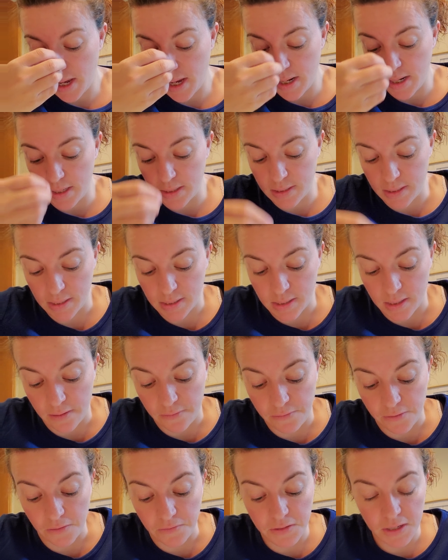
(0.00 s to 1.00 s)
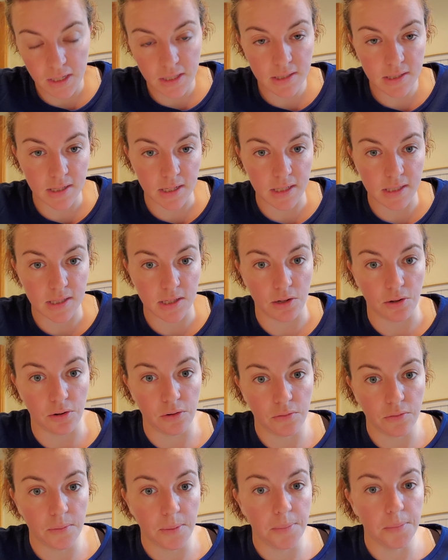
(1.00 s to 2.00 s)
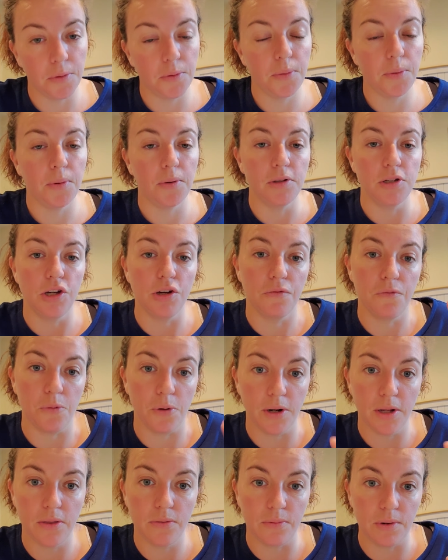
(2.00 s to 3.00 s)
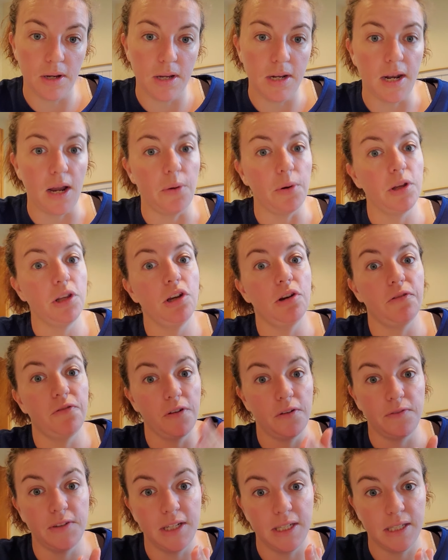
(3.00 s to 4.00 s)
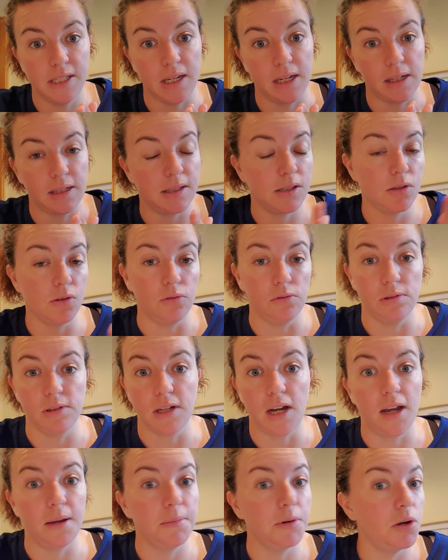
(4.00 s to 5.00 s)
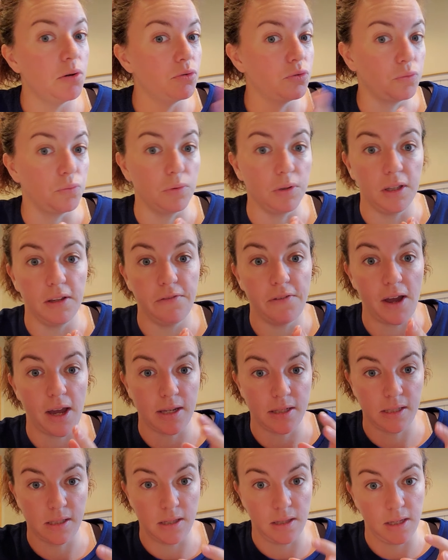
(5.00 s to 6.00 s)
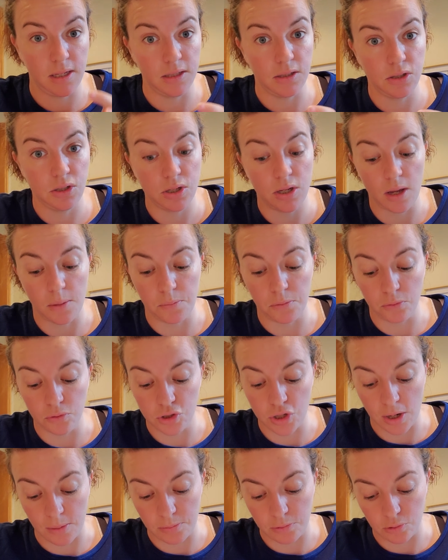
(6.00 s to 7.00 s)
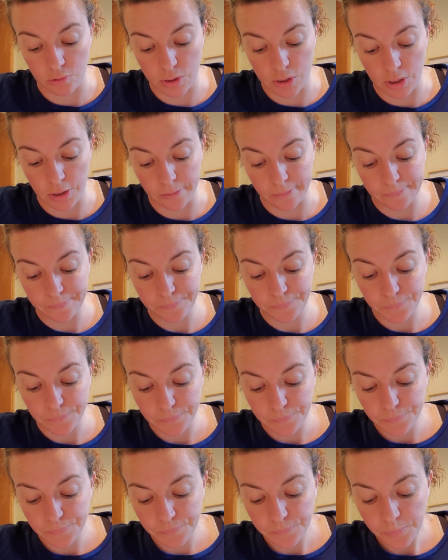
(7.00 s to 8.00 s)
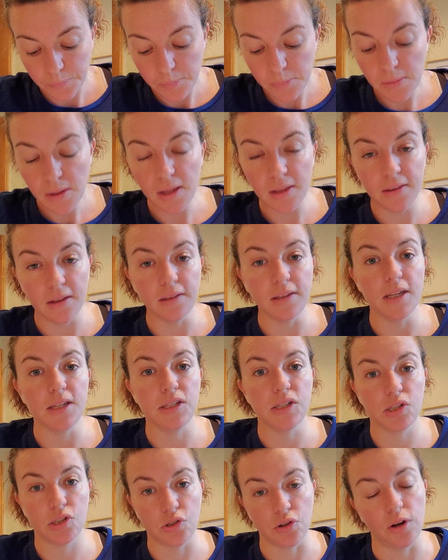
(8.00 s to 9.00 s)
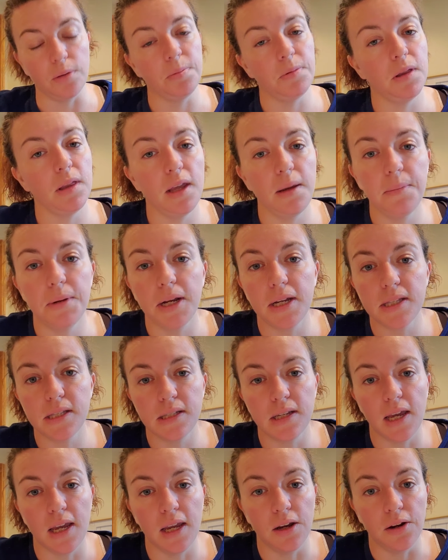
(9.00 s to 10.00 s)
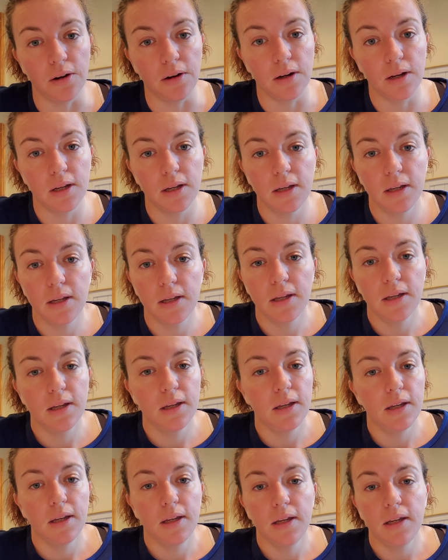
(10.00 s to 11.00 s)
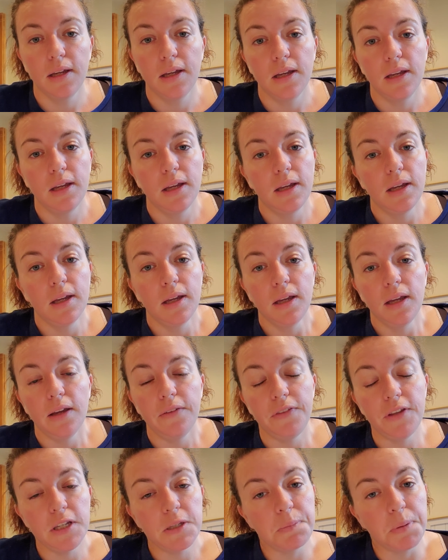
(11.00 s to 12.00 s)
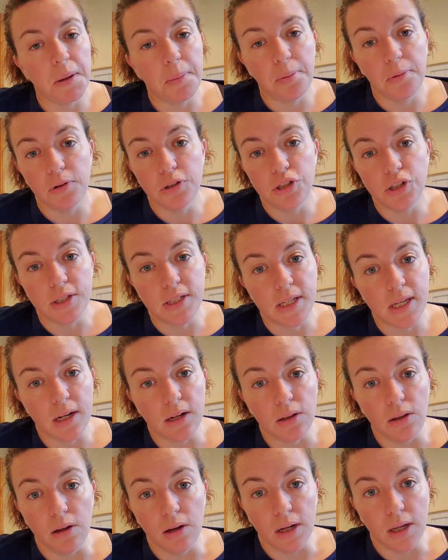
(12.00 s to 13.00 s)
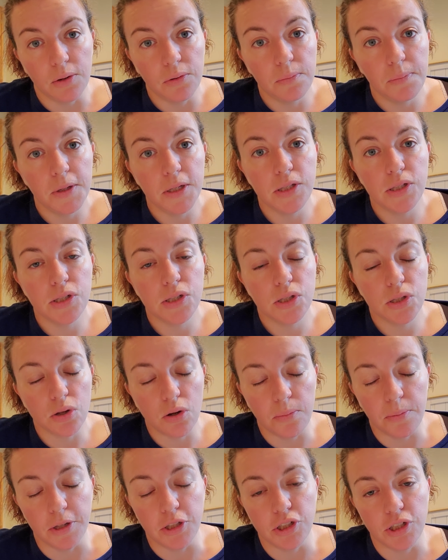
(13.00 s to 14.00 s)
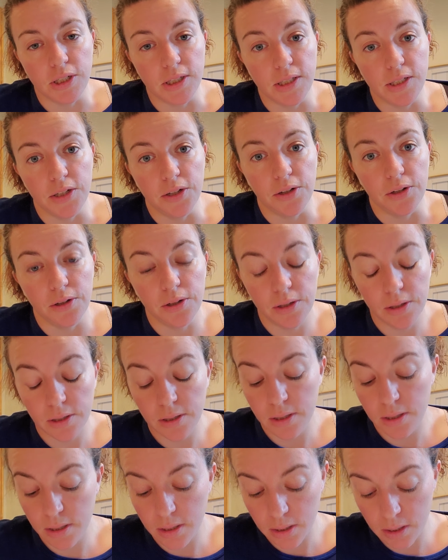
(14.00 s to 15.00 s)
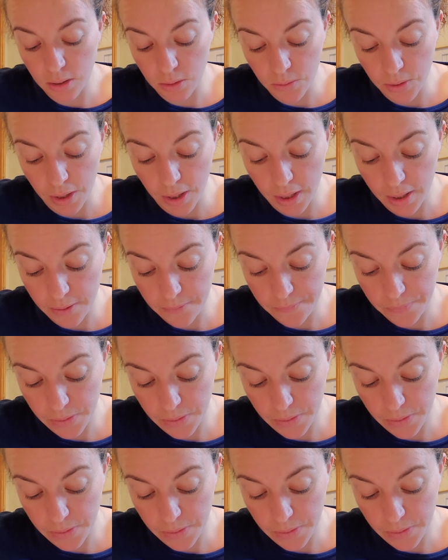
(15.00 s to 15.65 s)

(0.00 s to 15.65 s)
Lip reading: And it says in the 56th year, remember we were in year 43, now we're in year 56. So time goes really fast in these couple chapters here. That they stir up the Lamanites to anger. If these people would just get along, it would be so much easier. Okay?